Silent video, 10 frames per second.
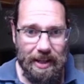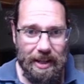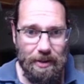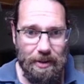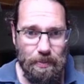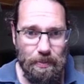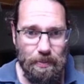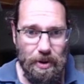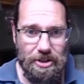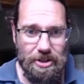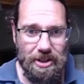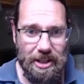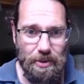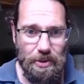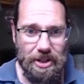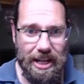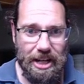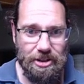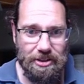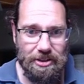and we're interested in the
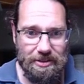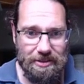authentication